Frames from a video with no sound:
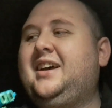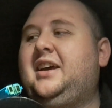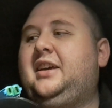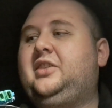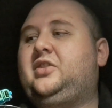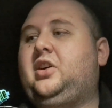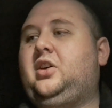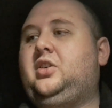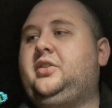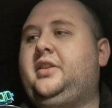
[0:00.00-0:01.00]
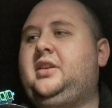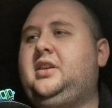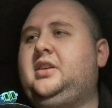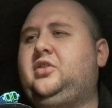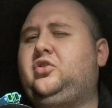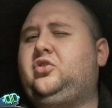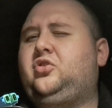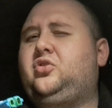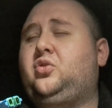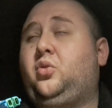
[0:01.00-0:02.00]
It is called the
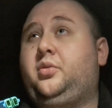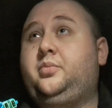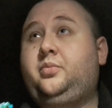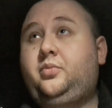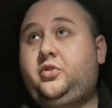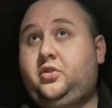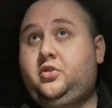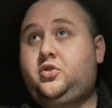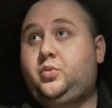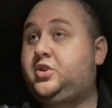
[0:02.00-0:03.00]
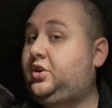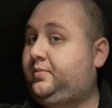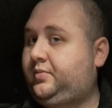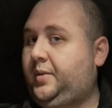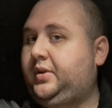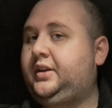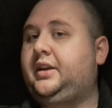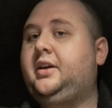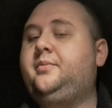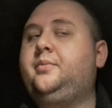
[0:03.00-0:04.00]
Storm Surge, which I plan to
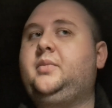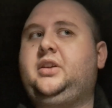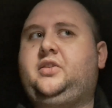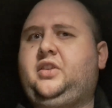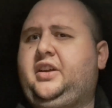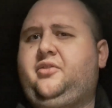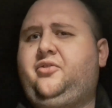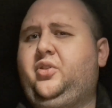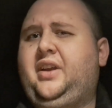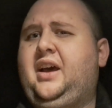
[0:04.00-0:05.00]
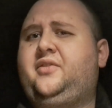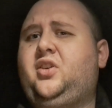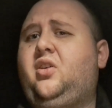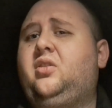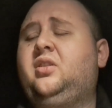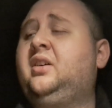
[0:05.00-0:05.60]
get. It's like 1.5 feet tall.